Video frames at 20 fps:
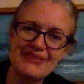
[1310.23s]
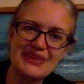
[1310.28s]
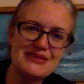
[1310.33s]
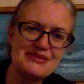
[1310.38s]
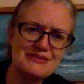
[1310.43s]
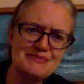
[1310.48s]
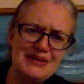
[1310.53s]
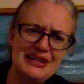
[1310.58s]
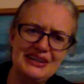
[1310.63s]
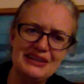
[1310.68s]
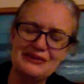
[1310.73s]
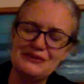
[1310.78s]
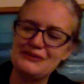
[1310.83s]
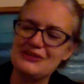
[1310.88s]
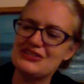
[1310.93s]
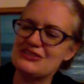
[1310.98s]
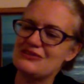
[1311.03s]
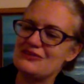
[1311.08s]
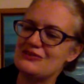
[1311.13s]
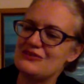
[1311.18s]
Speaking of
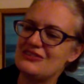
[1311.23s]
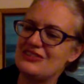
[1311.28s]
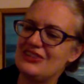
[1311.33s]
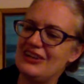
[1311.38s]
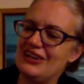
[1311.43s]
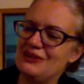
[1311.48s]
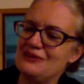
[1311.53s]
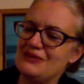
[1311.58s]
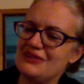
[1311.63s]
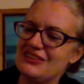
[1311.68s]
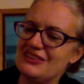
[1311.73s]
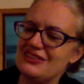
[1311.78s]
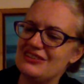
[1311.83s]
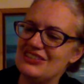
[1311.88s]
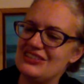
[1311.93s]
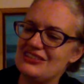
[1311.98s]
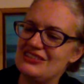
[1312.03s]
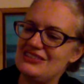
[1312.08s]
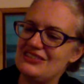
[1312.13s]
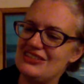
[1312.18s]
which, I kind of want to
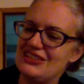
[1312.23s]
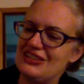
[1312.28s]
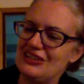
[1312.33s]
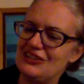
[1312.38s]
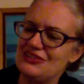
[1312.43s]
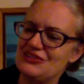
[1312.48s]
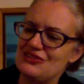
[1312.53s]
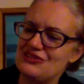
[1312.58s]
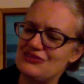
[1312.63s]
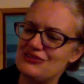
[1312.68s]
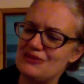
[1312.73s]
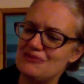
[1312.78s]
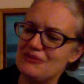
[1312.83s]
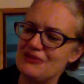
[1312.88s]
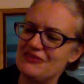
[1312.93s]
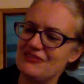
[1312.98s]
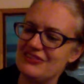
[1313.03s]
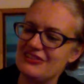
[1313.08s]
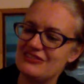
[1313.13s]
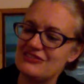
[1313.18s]
take a trip
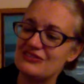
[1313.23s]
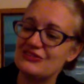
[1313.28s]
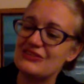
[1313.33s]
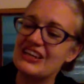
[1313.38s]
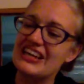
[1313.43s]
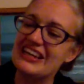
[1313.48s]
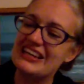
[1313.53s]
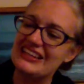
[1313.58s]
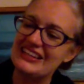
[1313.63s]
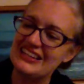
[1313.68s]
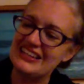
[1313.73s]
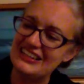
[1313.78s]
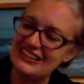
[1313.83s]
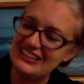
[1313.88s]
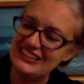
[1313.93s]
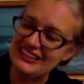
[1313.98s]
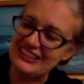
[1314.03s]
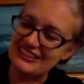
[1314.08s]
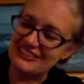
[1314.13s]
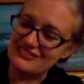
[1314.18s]
over there. So
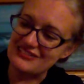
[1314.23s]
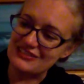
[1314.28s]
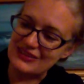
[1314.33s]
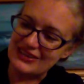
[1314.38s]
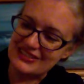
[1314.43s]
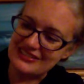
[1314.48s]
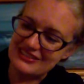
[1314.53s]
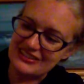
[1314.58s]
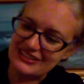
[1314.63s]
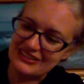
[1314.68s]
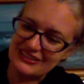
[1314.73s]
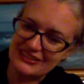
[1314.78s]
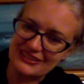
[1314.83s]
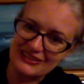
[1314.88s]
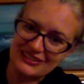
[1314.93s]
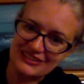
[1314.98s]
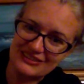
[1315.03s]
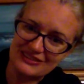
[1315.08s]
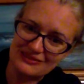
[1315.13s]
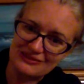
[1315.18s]
yeah. So I see a
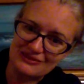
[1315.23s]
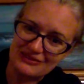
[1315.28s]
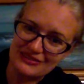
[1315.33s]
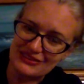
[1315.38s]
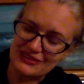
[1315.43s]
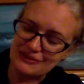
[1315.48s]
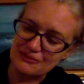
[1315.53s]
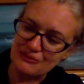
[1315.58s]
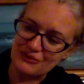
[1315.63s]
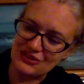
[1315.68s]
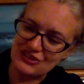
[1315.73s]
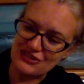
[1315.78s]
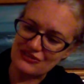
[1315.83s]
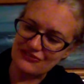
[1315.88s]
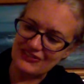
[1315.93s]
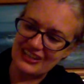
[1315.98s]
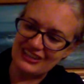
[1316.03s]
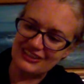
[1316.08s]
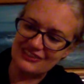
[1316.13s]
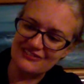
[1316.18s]
little British
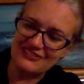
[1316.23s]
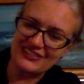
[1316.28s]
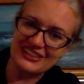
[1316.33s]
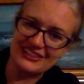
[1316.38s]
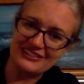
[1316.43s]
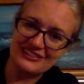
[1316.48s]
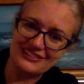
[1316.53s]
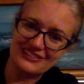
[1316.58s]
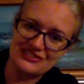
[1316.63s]
flag over there.